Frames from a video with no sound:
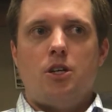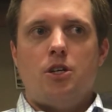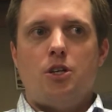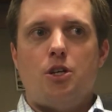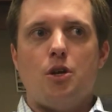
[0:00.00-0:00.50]

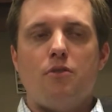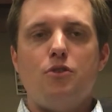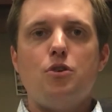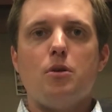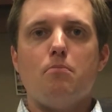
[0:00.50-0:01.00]
You know, if you
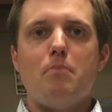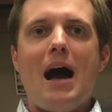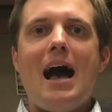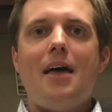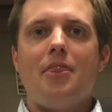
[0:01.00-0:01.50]

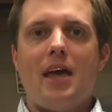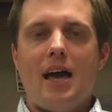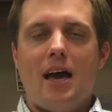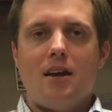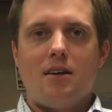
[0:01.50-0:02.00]
combine
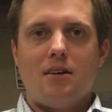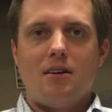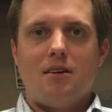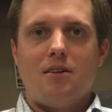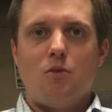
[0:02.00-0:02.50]
that
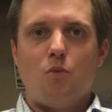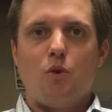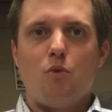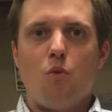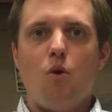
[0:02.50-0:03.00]

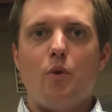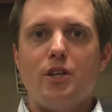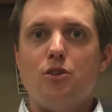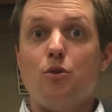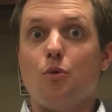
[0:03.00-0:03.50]
with what we
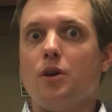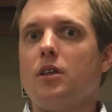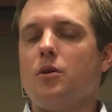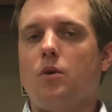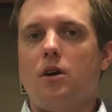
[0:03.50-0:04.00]
do really
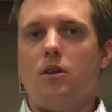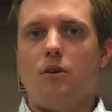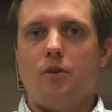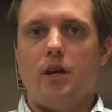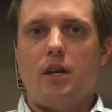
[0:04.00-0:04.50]
well
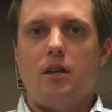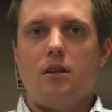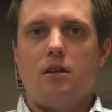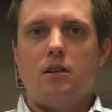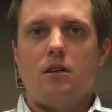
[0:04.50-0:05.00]
already,
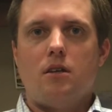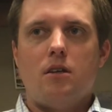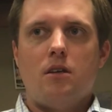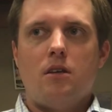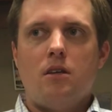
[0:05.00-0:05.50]

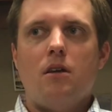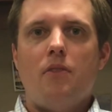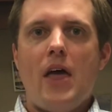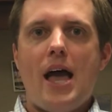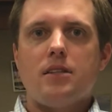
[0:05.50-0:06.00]

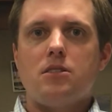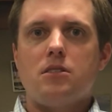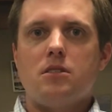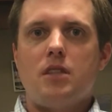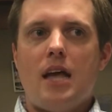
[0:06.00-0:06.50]

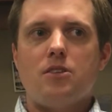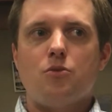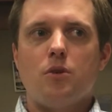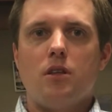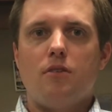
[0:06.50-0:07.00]
that's
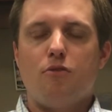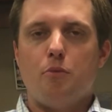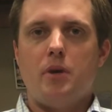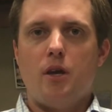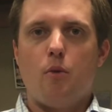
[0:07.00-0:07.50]
really for
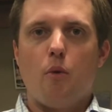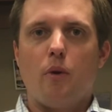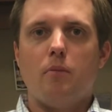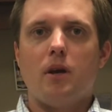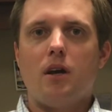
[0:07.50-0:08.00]
me where we
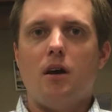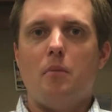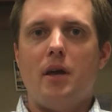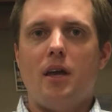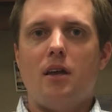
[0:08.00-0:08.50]
become
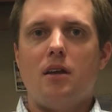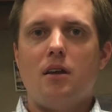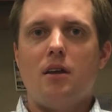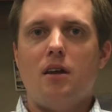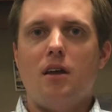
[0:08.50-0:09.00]

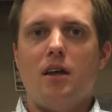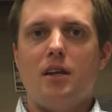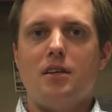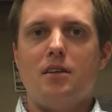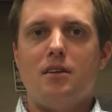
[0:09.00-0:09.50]
a
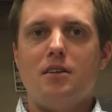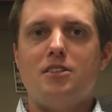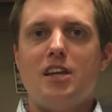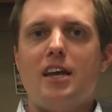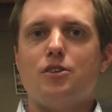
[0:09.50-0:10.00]

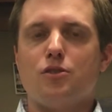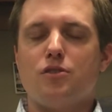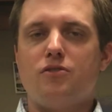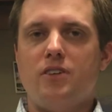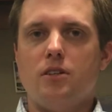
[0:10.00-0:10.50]
dangerous
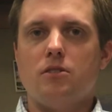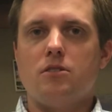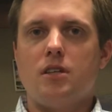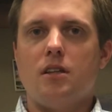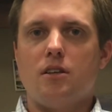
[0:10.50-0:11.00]
field
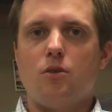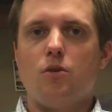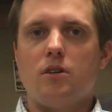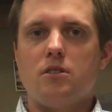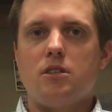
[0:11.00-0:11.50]
selling
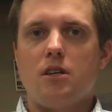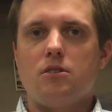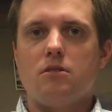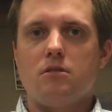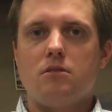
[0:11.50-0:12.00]

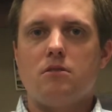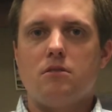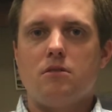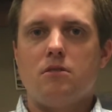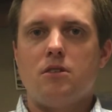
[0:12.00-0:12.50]
organization.
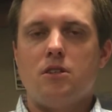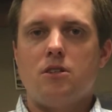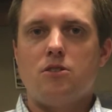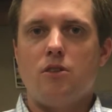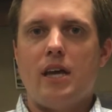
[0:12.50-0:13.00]

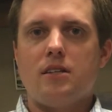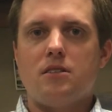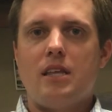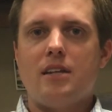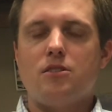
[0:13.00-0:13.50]
So that's
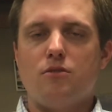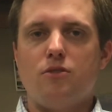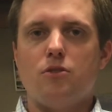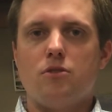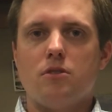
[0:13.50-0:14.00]
the
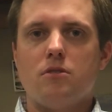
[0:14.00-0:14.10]
future.